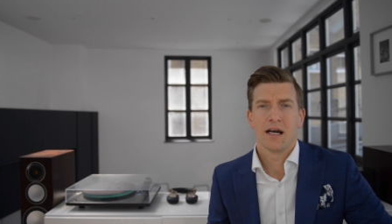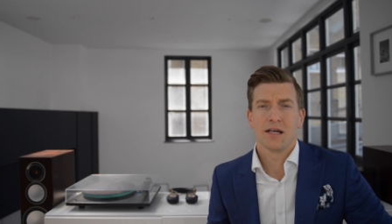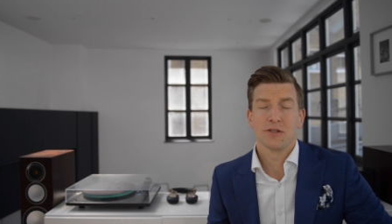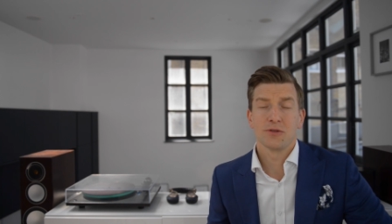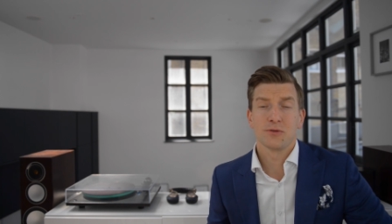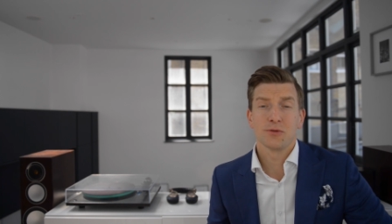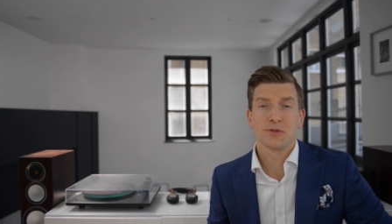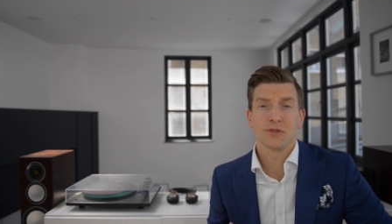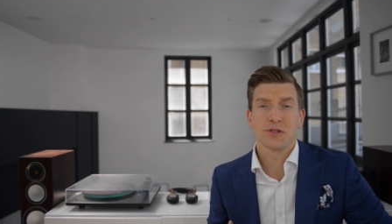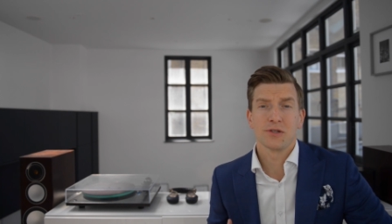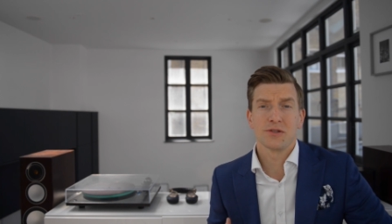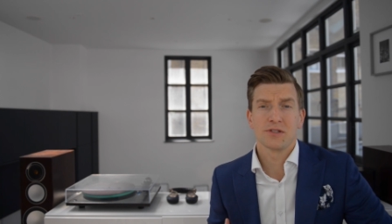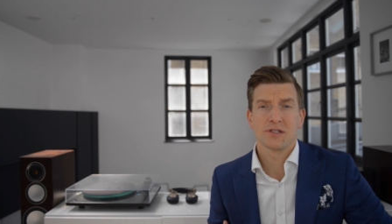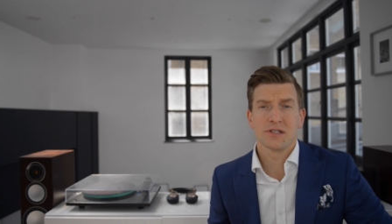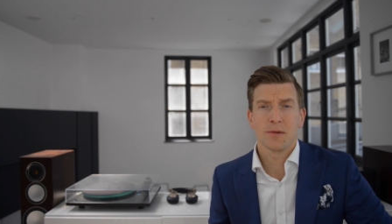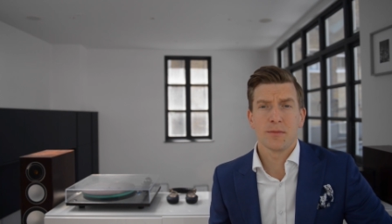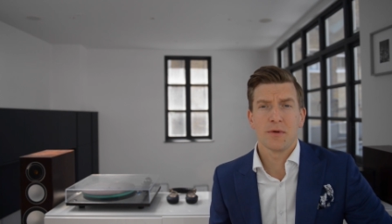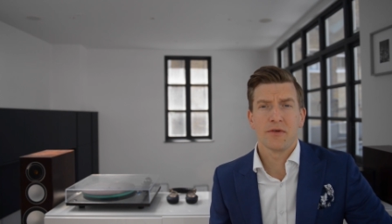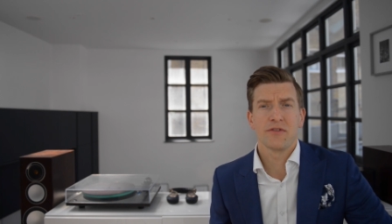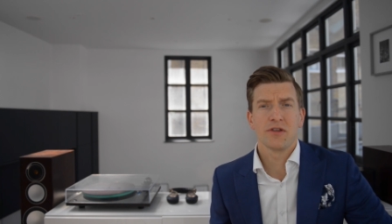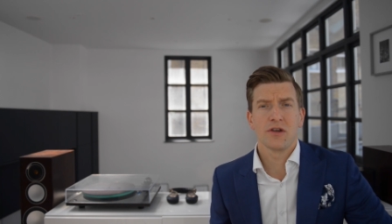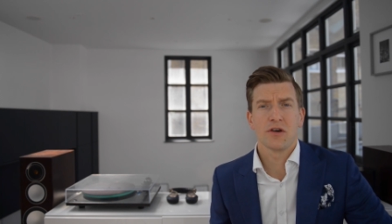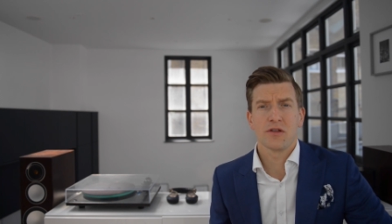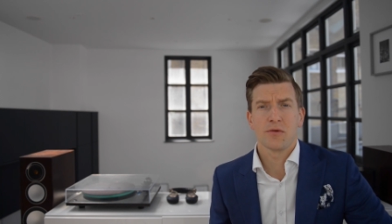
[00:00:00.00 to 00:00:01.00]
And also some
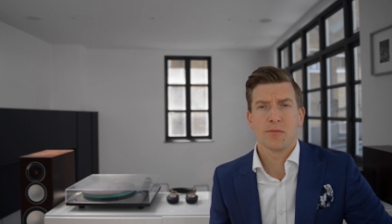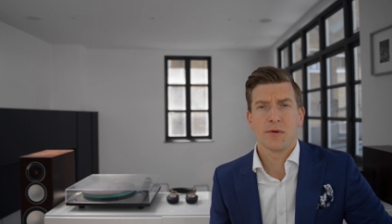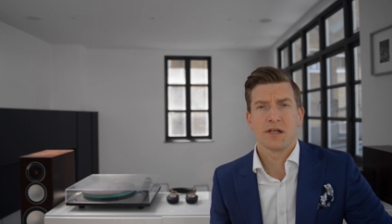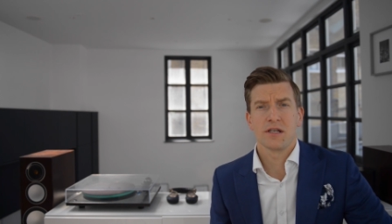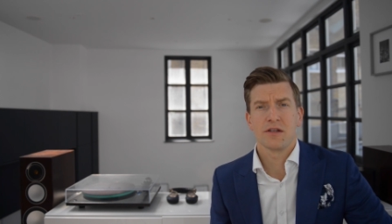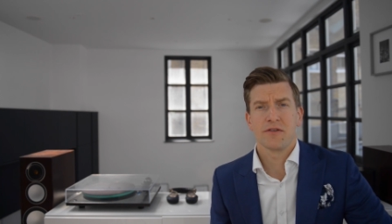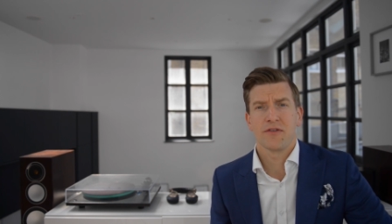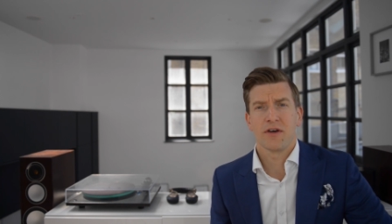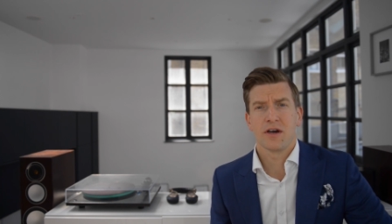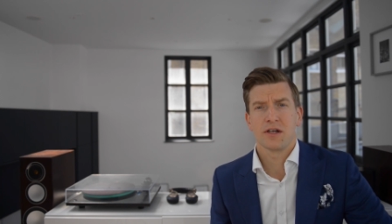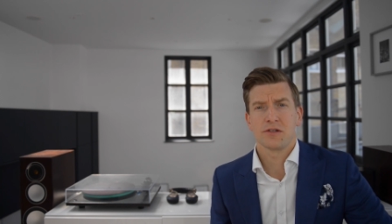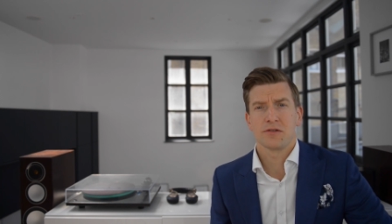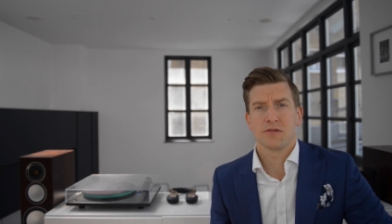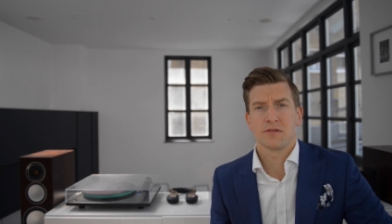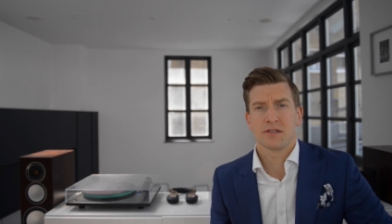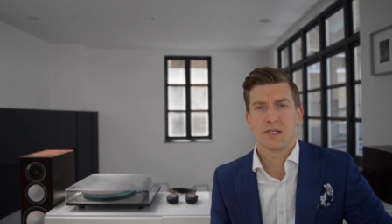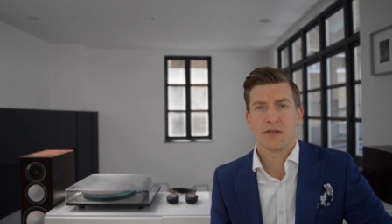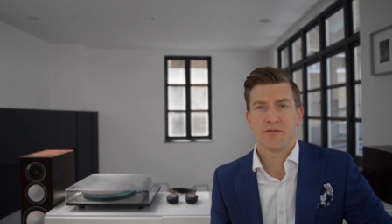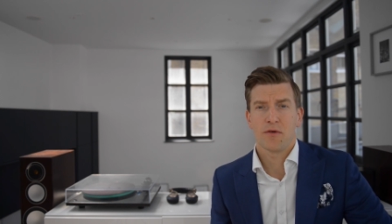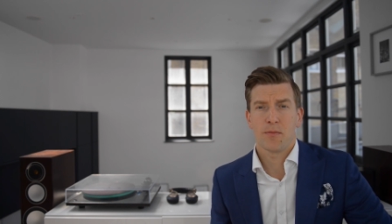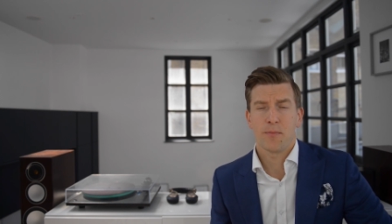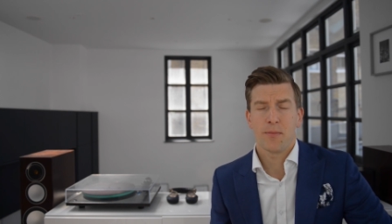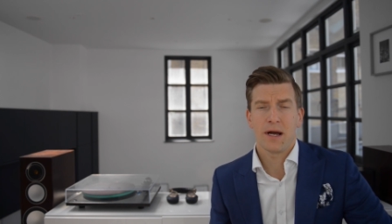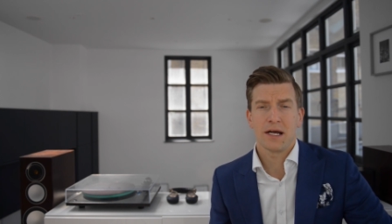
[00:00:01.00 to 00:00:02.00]
of the other manufacturers
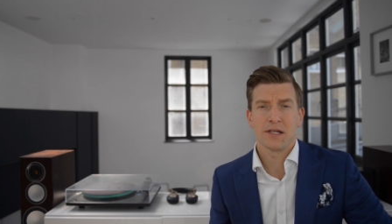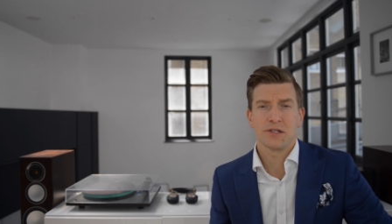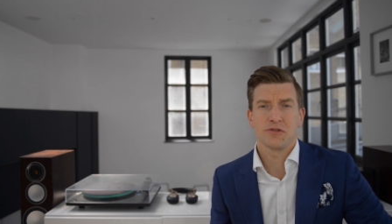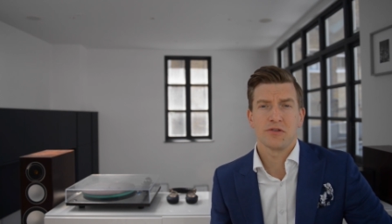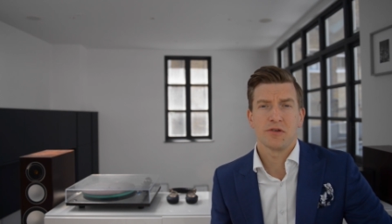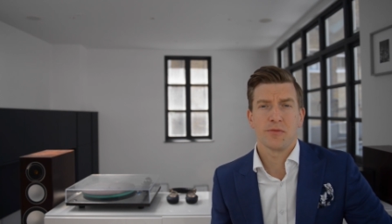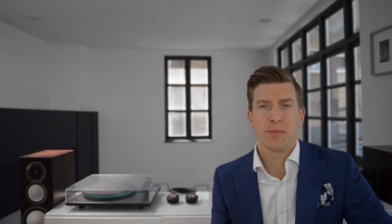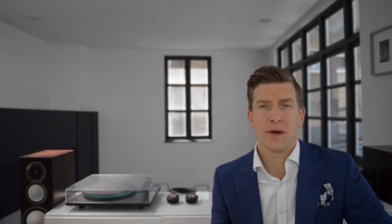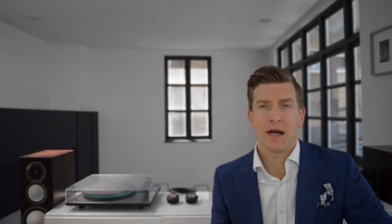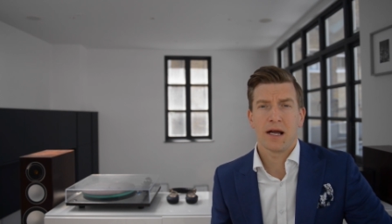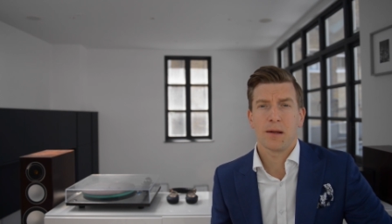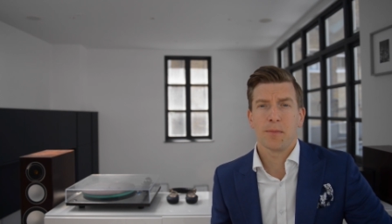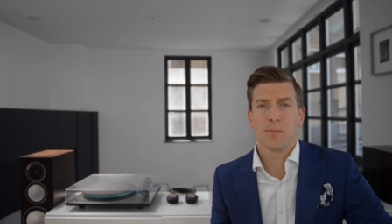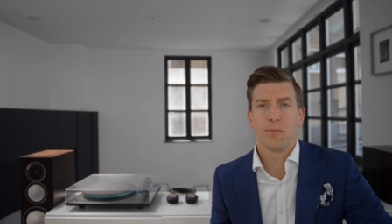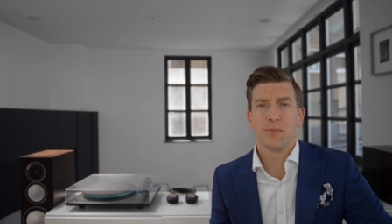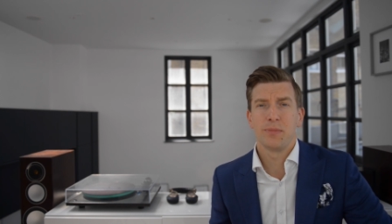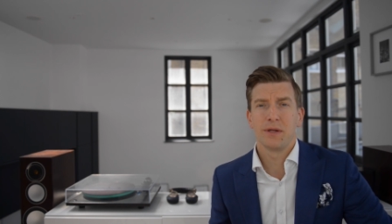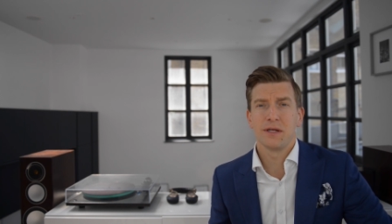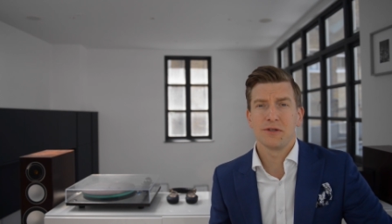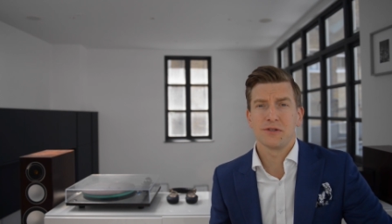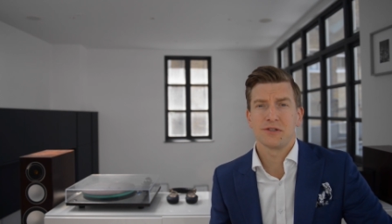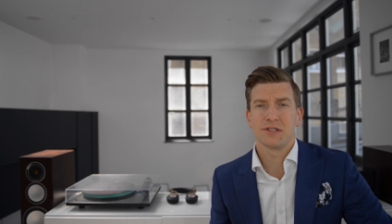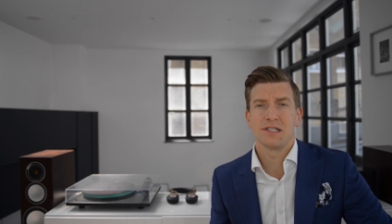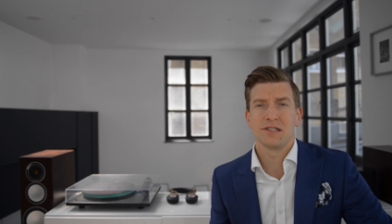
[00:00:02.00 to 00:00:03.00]
have a battery pack
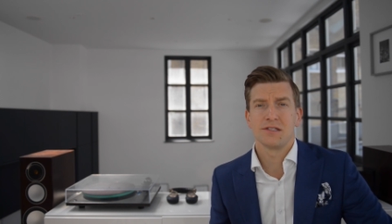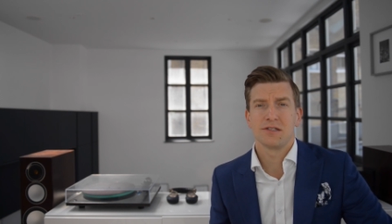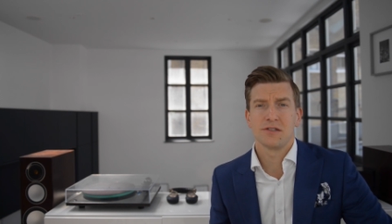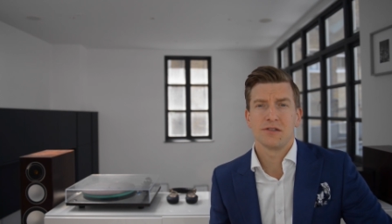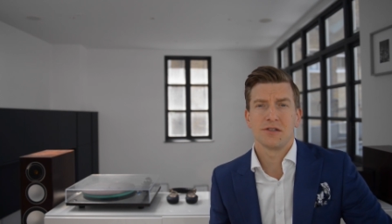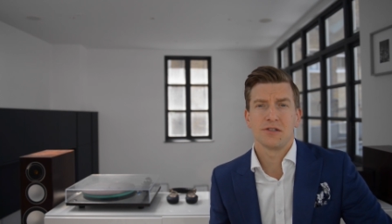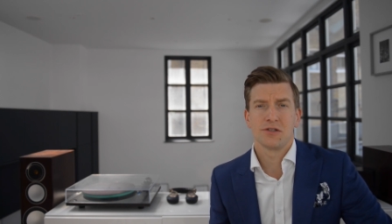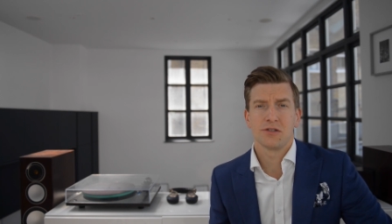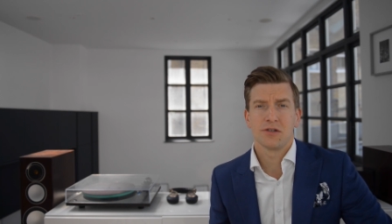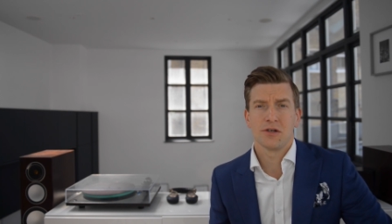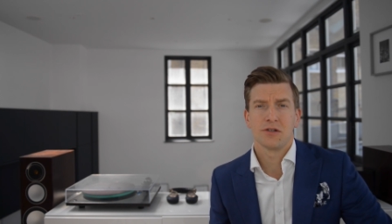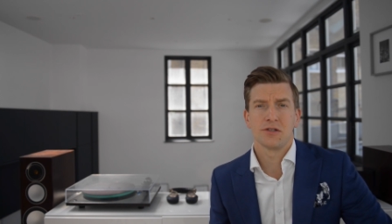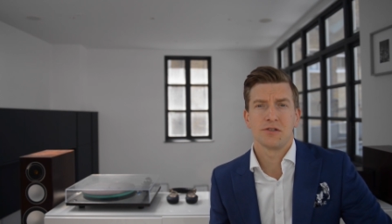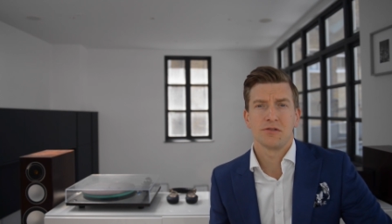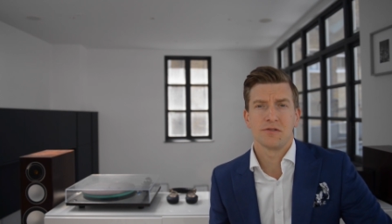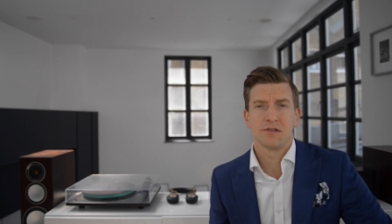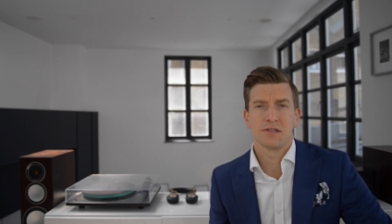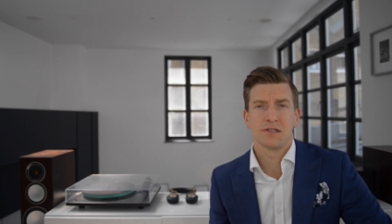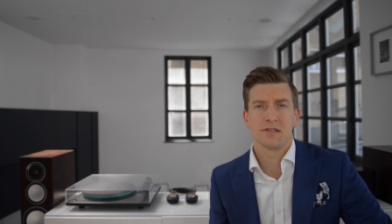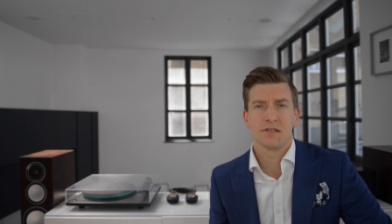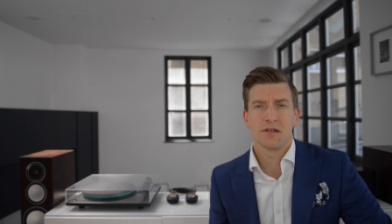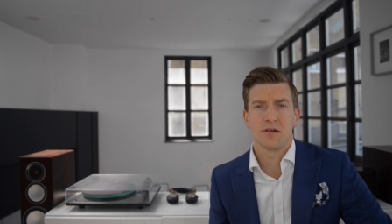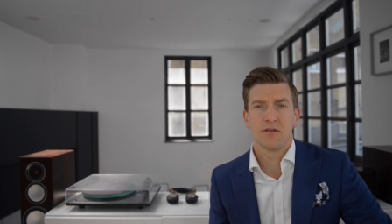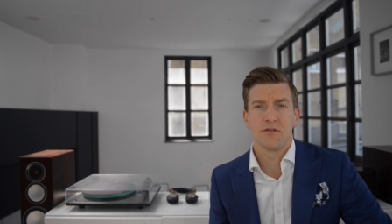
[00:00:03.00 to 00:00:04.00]
built into the charger
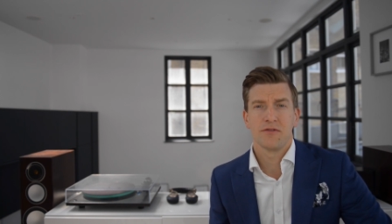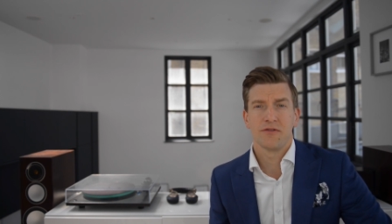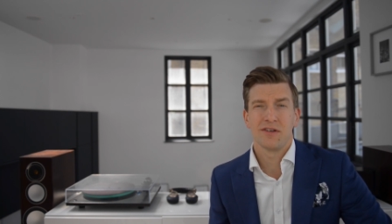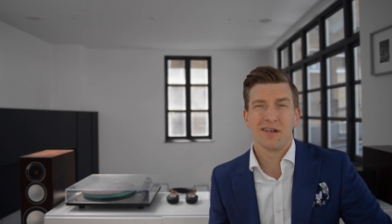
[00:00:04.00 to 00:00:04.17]
itself,